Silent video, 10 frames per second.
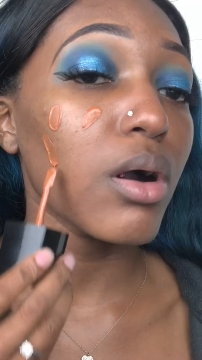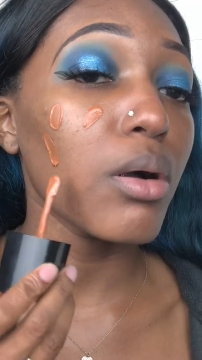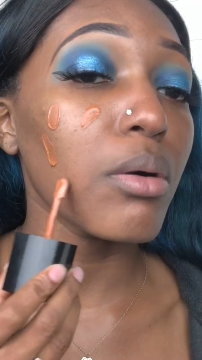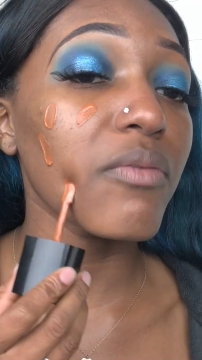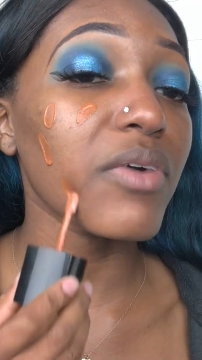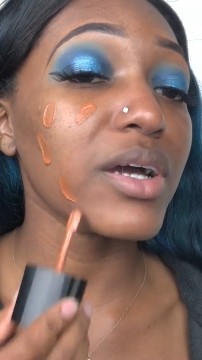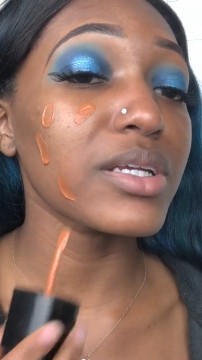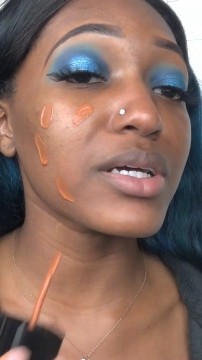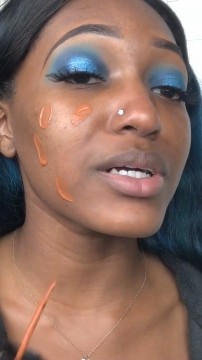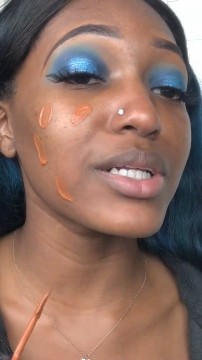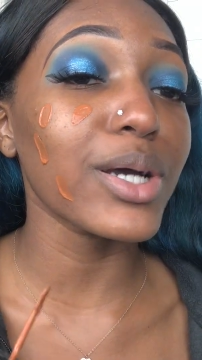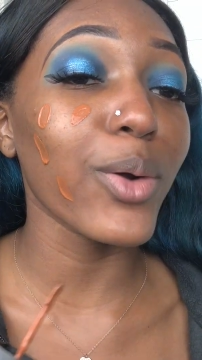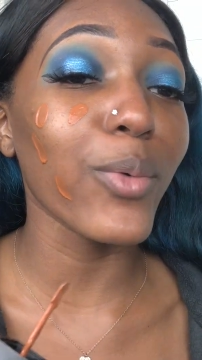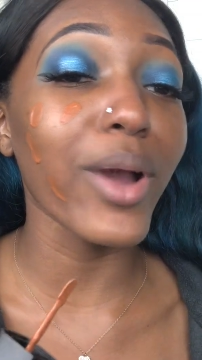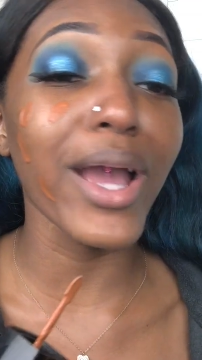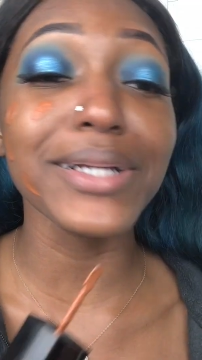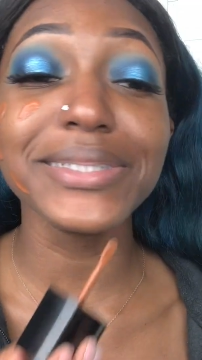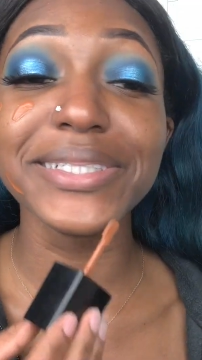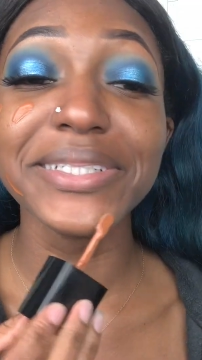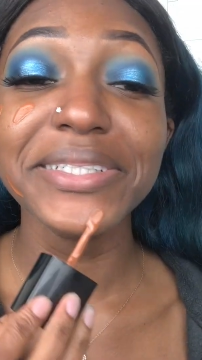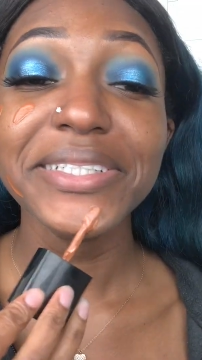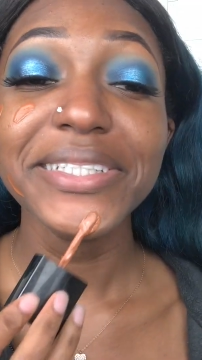Oh, I forgot the color correct.